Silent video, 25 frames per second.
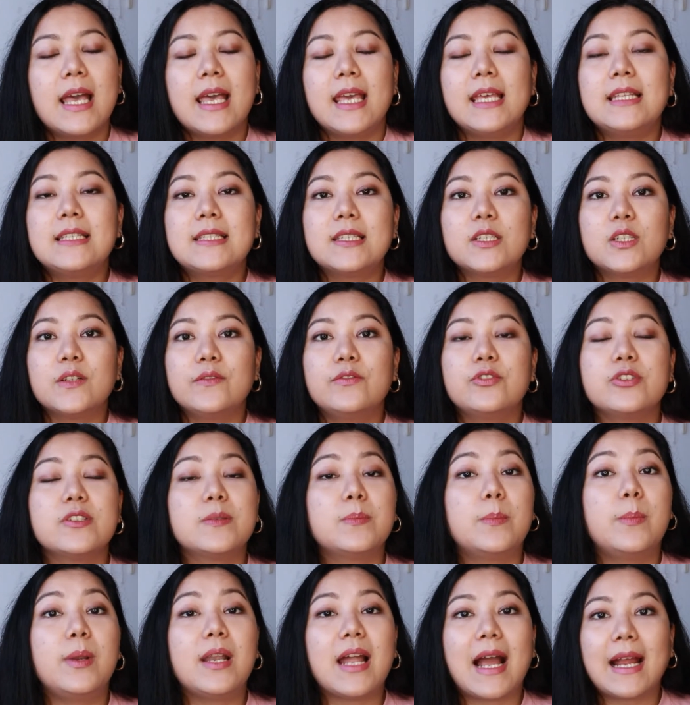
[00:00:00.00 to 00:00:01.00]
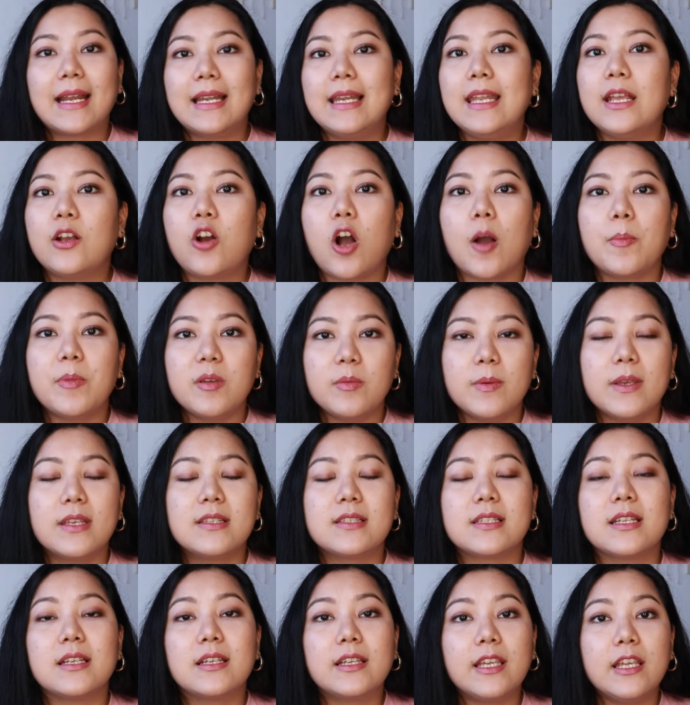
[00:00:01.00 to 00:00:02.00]
instead of just blindly copy
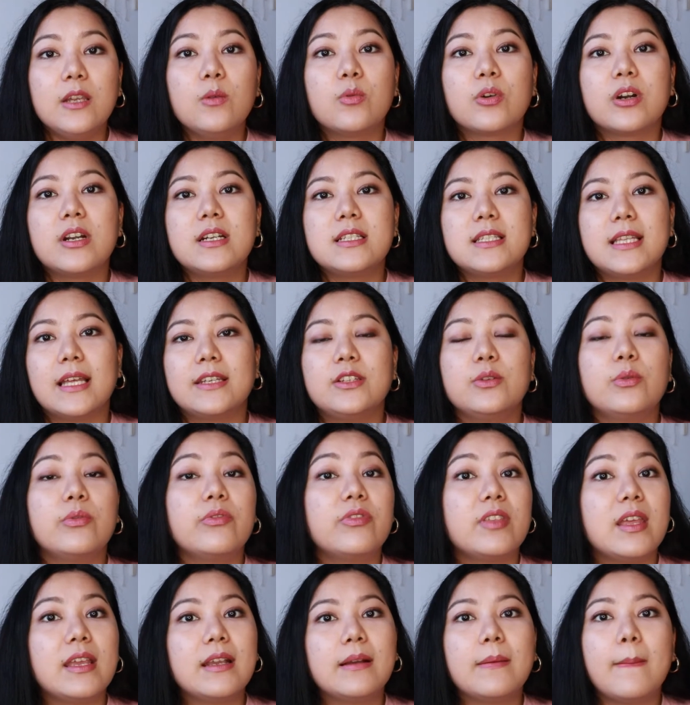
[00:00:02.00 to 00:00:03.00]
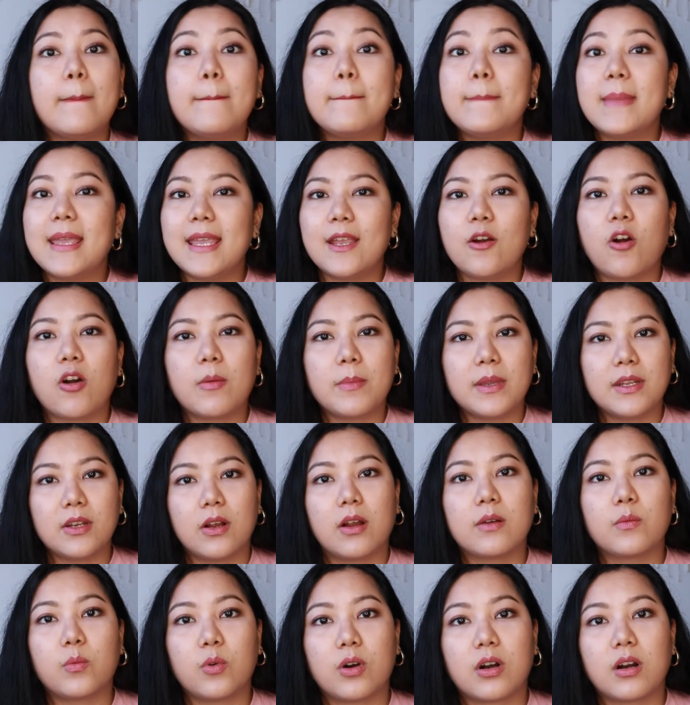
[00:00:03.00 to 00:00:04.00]
pasting keywords that you think may or may
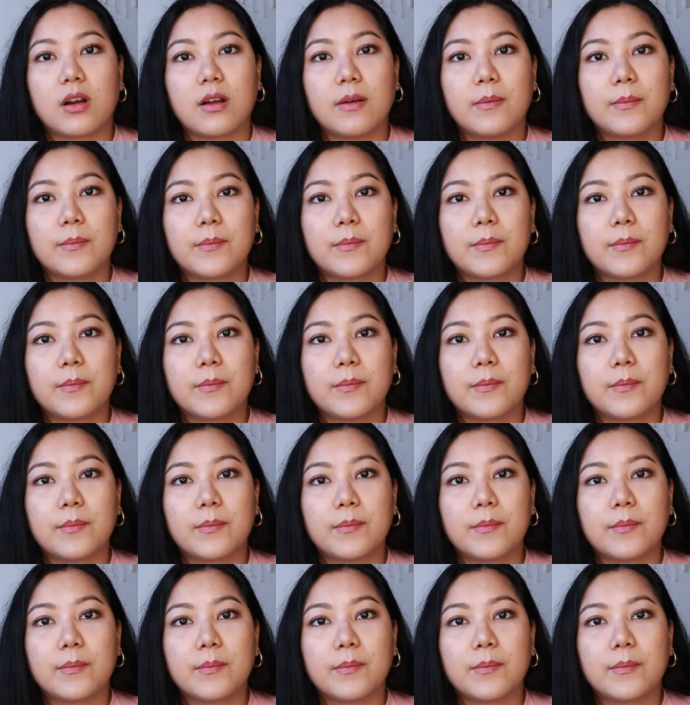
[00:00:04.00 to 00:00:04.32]
not work.